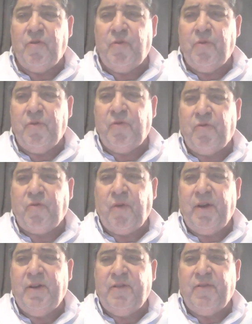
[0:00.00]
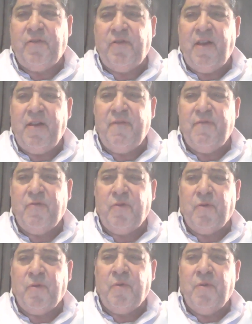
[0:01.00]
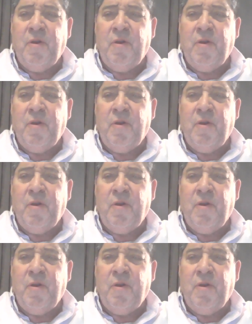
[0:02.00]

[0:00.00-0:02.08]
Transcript: to save their